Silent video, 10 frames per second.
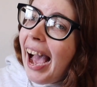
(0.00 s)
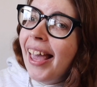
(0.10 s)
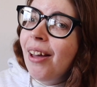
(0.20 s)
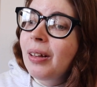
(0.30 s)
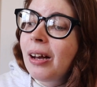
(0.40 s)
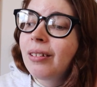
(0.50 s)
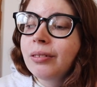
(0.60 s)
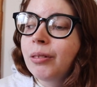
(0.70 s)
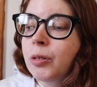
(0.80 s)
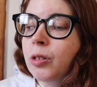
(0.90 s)
I don't
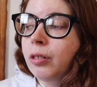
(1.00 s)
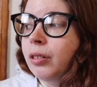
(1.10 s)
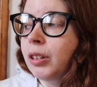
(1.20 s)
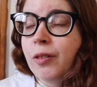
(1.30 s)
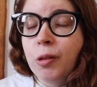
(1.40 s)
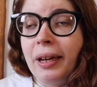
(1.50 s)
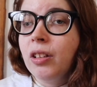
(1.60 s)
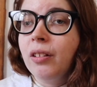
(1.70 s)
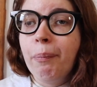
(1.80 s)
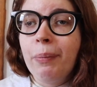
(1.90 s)
know the rules of
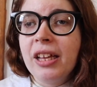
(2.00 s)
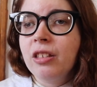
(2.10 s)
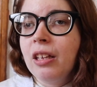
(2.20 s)
Special Olympics.